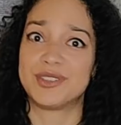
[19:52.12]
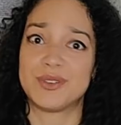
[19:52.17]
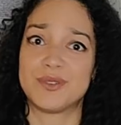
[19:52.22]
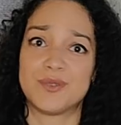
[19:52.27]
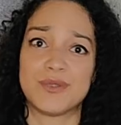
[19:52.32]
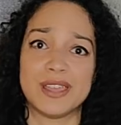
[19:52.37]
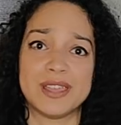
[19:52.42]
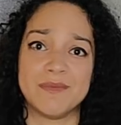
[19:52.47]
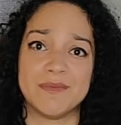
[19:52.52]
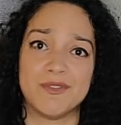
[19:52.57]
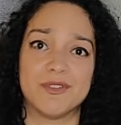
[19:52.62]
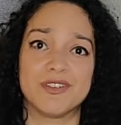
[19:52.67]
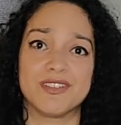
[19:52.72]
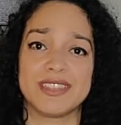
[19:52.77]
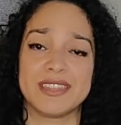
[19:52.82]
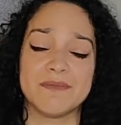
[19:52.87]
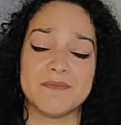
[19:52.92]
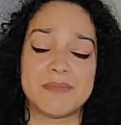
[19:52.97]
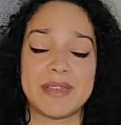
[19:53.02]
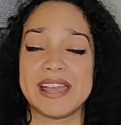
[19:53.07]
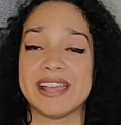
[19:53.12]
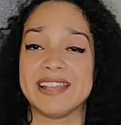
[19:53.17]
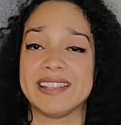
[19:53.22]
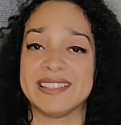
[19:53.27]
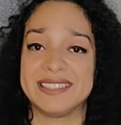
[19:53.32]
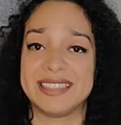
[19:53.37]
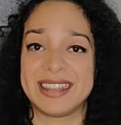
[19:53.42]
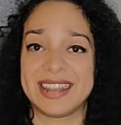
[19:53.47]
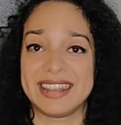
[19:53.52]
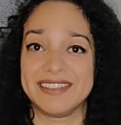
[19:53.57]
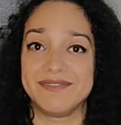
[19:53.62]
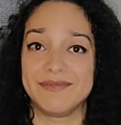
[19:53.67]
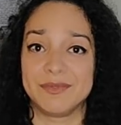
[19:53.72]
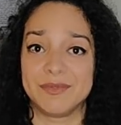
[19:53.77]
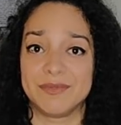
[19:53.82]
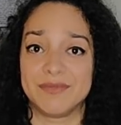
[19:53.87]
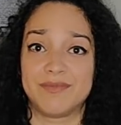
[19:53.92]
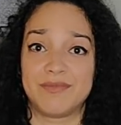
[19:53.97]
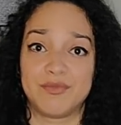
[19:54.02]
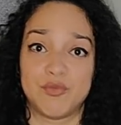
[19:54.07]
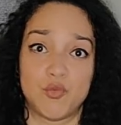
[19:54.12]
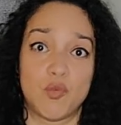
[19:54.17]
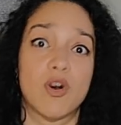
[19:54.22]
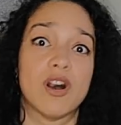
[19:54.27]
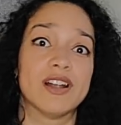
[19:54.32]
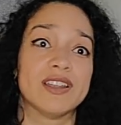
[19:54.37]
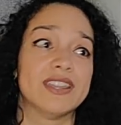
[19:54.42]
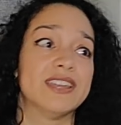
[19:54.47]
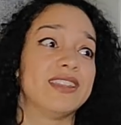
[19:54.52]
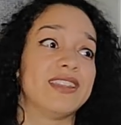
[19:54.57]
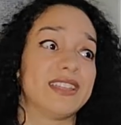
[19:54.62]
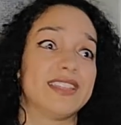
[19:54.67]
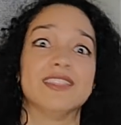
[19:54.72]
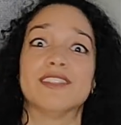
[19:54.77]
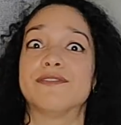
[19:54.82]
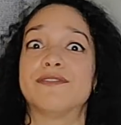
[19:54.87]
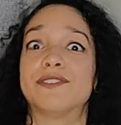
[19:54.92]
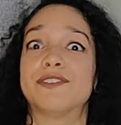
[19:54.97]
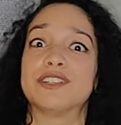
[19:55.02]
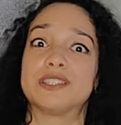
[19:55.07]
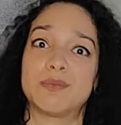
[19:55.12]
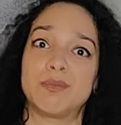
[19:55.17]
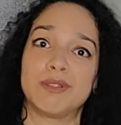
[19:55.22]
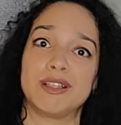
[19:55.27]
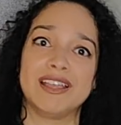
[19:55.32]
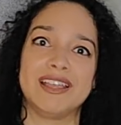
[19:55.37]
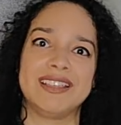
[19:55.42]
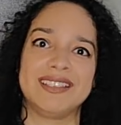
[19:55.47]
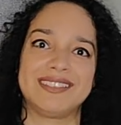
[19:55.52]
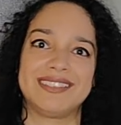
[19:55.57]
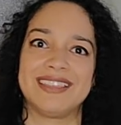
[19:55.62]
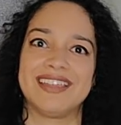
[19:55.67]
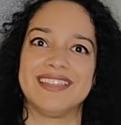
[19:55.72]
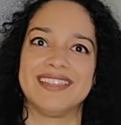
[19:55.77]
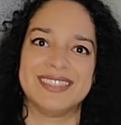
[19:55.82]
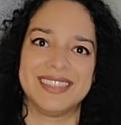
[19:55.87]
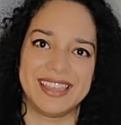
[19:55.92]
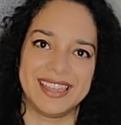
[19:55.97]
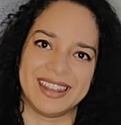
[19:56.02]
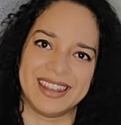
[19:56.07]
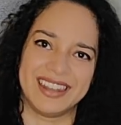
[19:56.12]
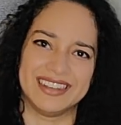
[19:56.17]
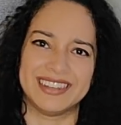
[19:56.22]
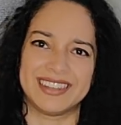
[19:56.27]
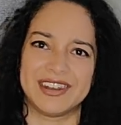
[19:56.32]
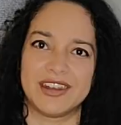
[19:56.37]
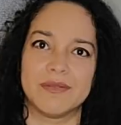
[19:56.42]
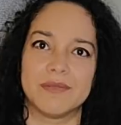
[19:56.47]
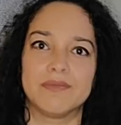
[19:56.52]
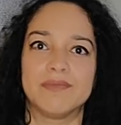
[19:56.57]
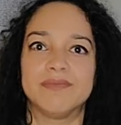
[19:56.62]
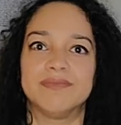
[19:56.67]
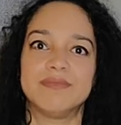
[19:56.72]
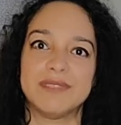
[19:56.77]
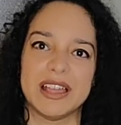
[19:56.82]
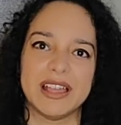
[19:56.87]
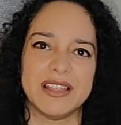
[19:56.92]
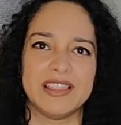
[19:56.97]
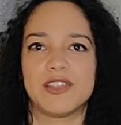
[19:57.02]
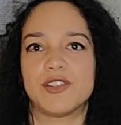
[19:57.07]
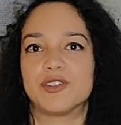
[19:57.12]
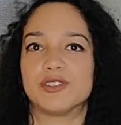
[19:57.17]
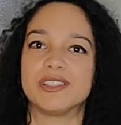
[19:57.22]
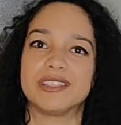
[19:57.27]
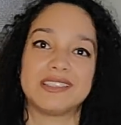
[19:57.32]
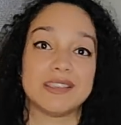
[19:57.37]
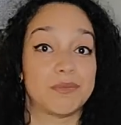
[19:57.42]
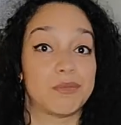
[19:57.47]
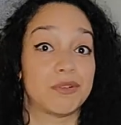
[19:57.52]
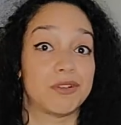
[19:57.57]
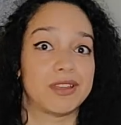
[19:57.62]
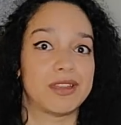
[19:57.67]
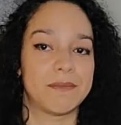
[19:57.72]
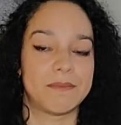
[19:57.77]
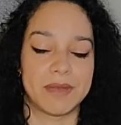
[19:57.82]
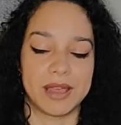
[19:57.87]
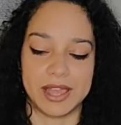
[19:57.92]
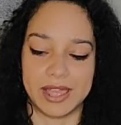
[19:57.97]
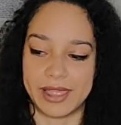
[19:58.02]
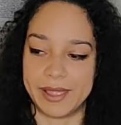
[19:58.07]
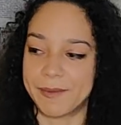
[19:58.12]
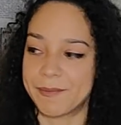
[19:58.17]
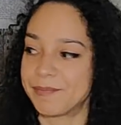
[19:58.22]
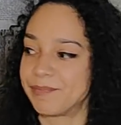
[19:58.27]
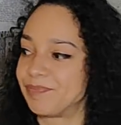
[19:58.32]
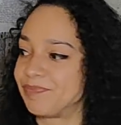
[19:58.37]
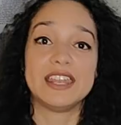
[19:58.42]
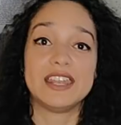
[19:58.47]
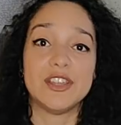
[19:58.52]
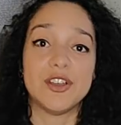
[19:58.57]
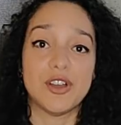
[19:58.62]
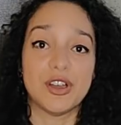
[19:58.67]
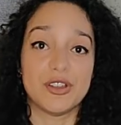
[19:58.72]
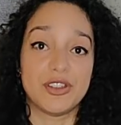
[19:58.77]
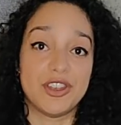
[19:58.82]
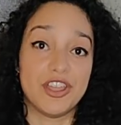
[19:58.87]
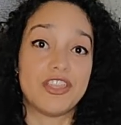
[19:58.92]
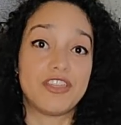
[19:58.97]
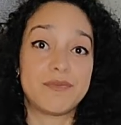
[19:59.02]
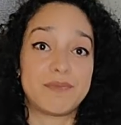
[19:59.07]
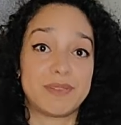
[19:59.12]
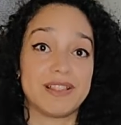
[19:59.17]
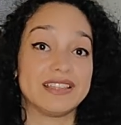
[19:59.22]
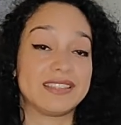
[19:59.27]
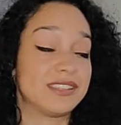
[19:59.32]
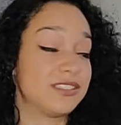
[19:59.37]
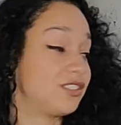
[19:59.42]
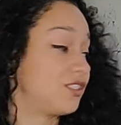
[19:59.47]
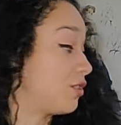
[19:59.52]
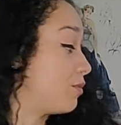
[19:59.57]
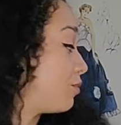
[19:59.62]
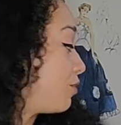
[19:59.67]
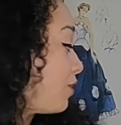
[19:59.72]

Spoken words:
use it way more than pens that I wanted in the first place and then ended up a little disappointed by. And another pleasant